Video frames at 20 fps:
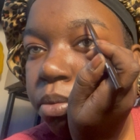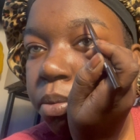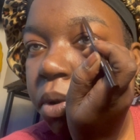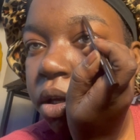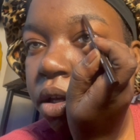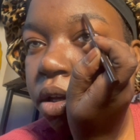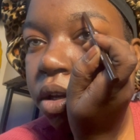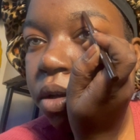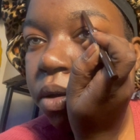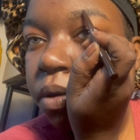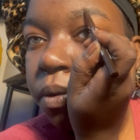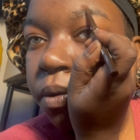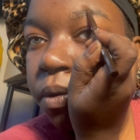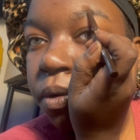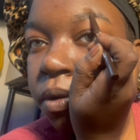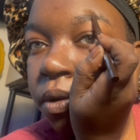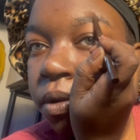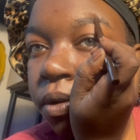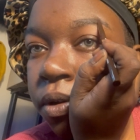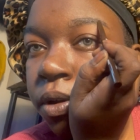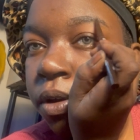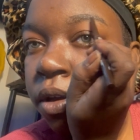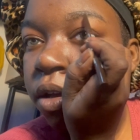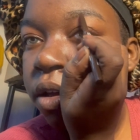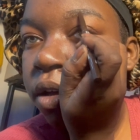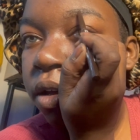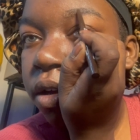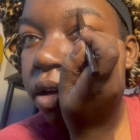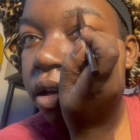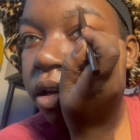be
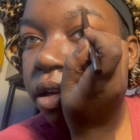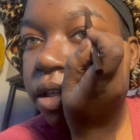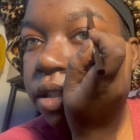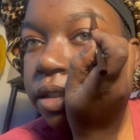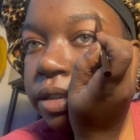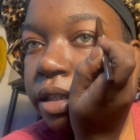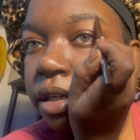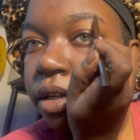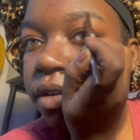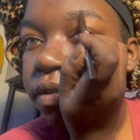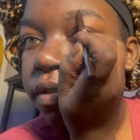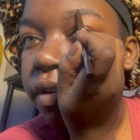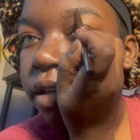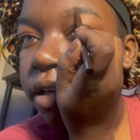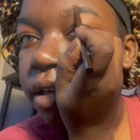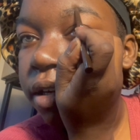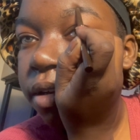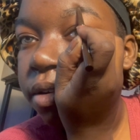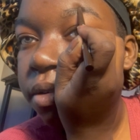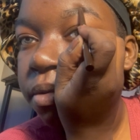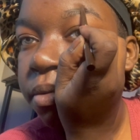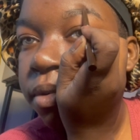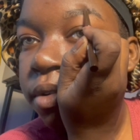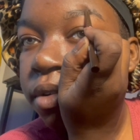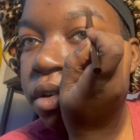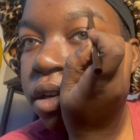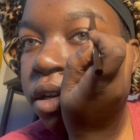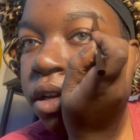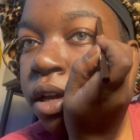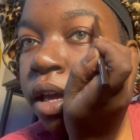a little soft glam.
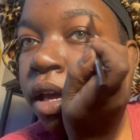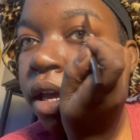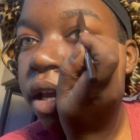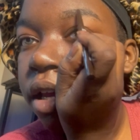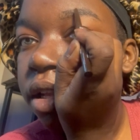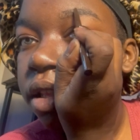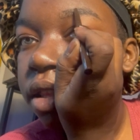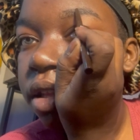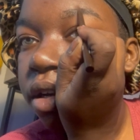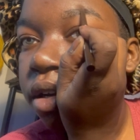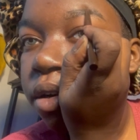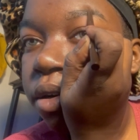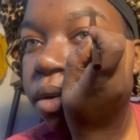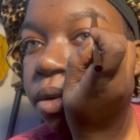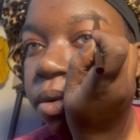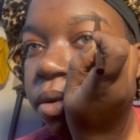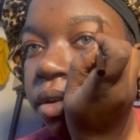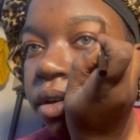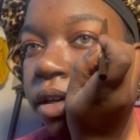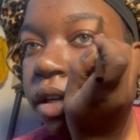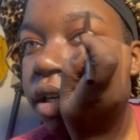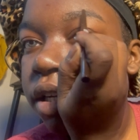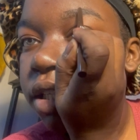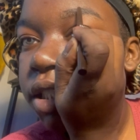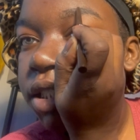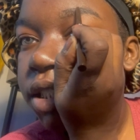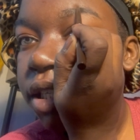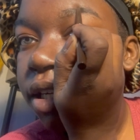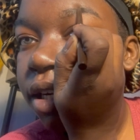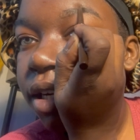And the good
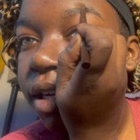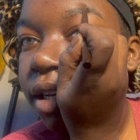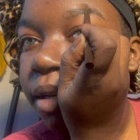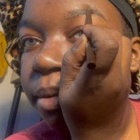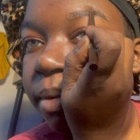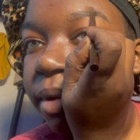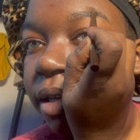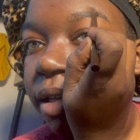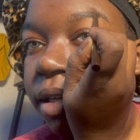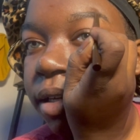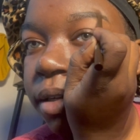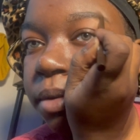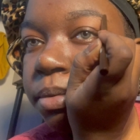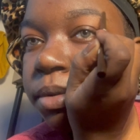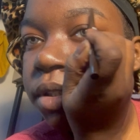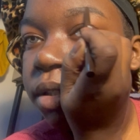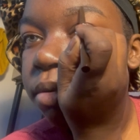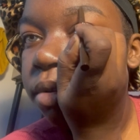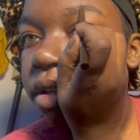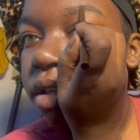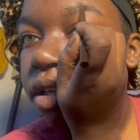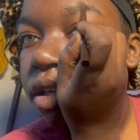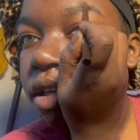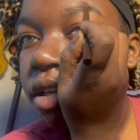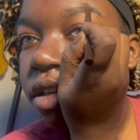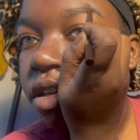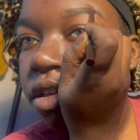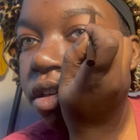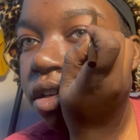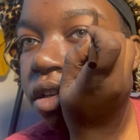goodies that I got in my Ipsy
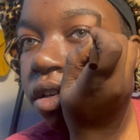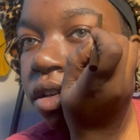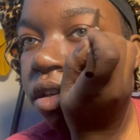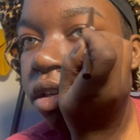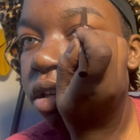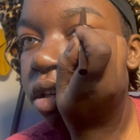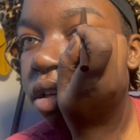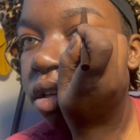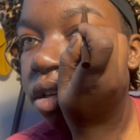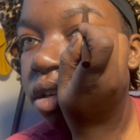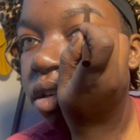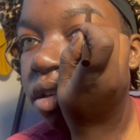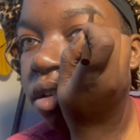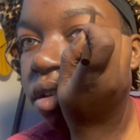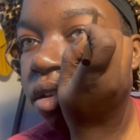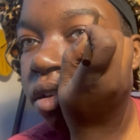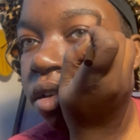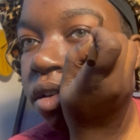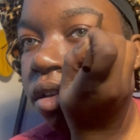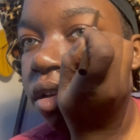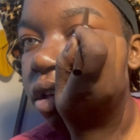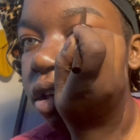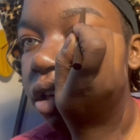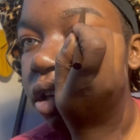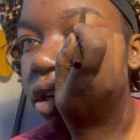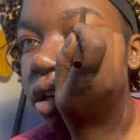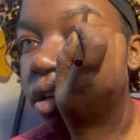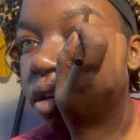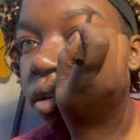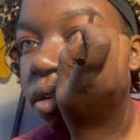bag,
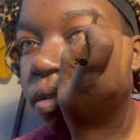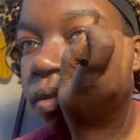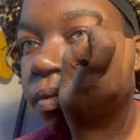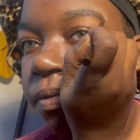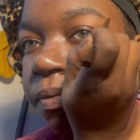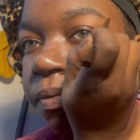y'all,